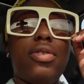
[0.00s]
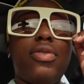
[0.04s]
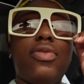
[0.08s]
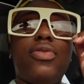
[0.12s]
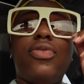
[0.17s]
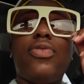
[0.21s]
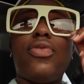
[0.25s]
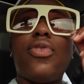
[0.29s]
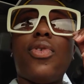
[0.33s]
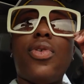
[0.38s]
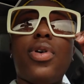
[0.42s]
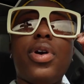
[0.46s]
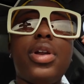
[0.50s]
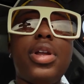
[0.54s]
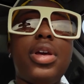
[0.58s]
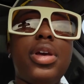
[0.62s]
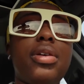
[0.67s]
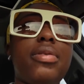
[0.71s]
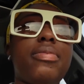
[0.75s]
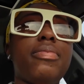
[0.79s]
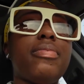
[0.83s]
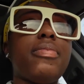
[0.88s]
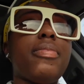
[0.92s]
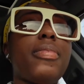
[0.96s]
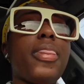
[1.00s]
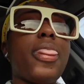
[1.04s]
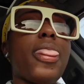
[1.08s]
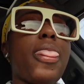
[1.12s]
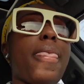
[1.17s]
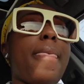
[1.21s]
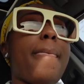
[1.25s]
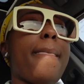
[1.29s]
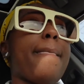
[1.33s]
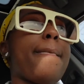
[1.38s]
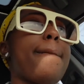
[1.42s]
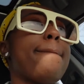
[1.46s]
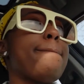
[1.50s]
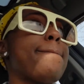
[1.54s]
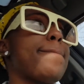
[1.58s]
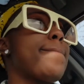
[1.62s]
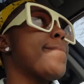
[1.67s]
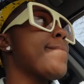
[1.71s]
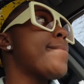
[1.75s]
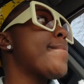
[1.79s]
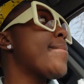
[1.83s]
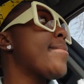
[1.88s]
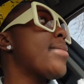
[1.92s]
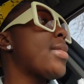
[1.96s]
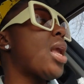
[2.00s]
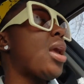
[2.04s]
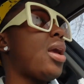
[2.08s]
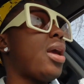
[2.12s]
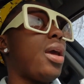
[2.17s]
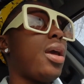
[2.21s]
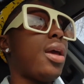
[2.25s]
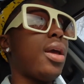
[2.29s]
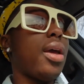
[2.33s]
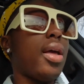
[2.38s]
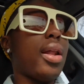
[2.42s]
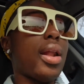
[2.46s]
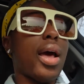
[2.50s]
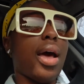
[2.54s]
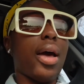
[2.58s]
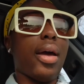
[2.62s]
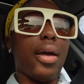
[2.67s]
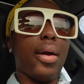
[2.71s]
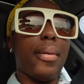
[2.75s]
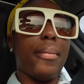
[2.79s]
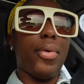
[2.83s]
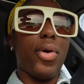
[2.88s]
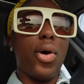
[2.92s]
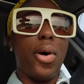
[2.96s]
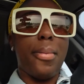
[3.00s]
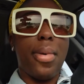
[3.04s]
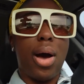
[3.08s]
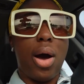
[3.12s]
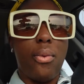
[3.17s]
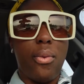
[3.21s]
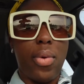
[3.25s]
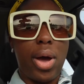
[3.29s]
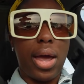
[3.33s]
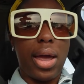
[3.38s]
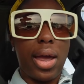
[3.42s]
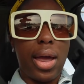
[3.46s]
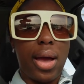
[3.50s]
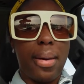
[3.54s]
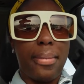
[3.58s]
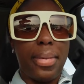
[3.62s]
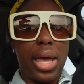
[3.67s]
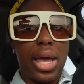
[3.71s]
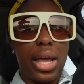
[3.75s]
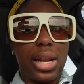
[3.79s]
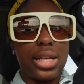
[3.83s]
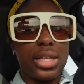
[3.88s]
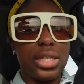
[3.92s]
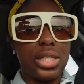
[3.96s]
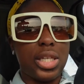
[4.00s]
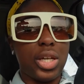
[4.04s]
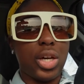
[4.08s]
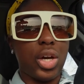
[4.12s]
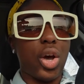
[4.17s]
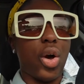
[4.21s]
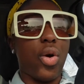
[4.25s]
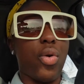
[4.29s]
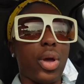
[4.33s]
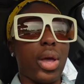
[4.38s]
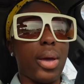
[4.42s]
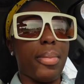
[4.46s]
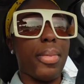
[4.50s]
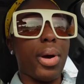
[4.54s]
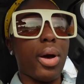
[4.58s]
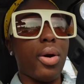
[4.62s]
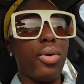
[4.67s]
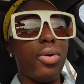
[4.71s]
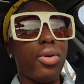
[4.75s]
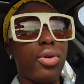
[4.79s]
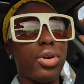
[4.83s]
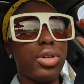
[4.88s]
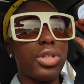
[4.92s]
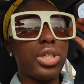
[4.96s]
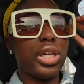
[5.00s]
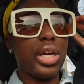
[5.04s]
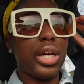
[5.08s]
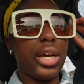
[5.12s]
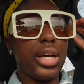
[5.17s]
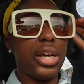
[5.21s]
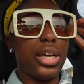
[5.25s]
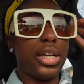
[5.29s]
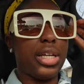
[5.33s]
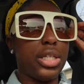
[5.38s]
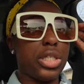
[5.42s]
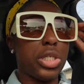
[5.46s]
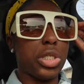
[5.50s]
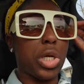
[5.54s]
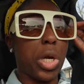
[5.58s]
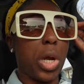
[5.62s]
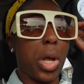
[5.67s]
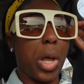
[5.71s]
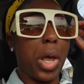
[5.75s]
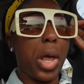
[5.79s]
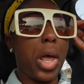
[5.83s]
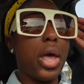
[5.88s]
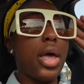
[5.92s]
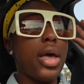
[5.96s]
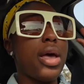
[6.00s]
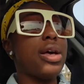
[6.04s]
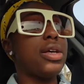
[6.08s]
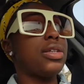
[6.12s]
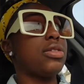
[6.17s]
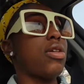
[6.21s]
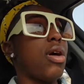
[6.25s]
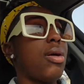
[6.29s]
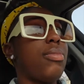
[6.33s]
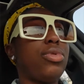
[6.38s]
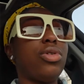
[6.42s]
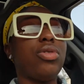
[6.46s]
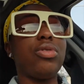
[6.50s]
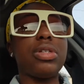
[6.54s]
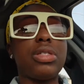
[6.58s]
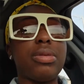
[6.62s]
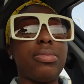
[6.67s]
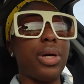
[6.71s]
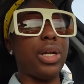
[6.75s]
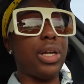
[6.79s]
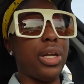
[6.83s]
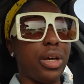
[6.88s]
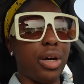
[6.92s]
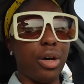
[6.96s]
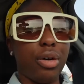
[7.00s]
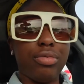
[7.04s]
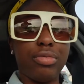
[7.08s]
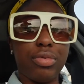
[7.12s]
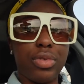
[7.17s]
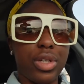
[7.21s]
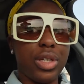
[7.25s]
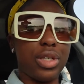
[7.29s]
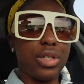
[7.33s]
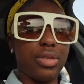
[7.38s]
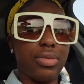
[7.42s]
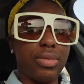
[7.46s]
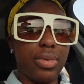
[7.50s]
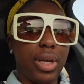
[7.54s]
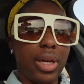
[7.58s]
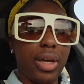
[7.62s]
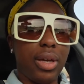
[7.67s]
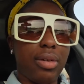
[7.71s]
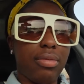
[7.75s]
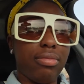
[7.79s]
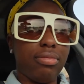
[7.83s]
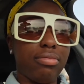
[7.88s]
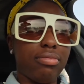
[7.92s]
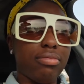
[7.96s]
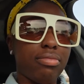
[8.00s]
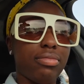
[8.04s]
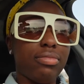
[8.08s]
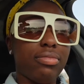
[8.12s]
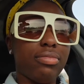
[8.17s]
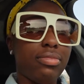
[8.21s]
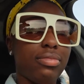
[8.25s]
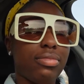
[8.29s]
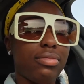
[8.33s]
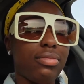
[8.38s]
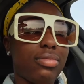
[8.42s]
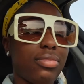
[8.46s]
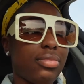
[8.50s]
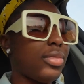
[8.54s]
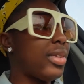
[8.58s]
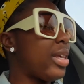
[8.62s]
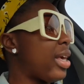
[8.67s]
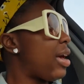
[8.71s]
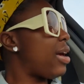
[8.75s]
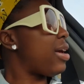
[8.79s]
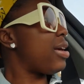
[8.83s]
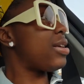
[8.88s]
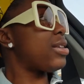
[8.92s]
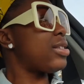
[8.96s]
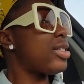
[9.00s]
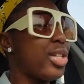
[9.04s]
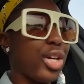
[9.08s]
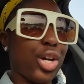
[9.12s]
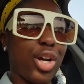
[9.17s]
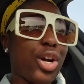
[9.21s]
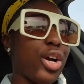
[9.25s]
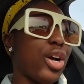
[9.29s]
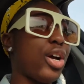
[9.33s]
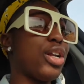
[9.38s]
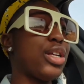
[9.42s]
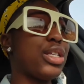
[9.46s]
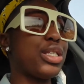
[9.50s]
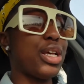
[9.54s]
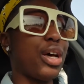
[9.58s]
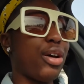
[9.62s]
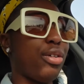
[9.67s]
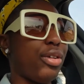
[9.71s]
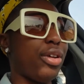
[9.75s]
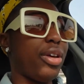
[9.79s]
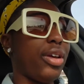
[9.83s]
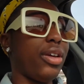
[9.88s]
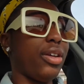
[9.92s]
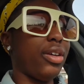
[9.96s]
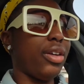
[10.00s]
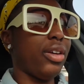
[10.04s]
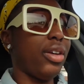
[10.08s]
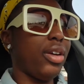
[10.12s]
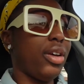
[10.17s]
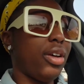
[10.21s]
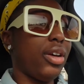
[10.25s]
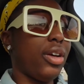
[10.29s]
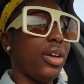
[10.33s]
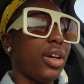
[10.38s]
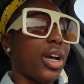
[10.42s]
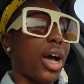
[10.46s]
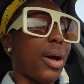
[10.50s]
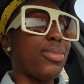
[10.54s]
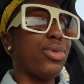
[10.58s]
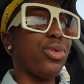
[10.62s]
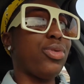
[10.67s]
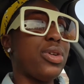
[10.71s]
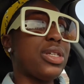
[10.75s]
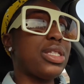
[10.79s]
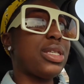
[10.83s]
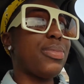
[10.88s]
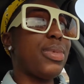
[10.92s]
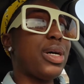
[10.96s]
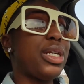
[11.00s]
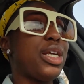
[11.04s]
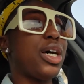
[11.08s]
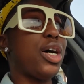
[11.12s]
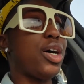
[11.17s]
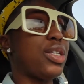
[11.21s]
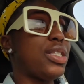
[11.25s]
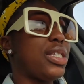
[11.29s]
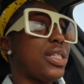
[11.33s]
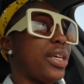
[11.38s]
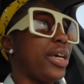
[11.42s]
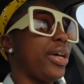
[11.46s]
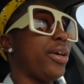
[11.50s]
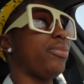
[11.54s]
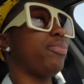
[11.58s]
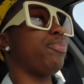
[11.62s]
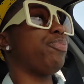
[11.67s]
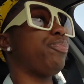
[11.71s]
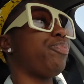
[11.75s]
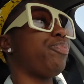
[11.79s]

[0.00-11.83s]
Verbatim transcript: forty and I am on my way. I'm headed to go get my oil changed. So I'm doing some adulting this week. Yes, your girl is on it. I'm doing some adulting.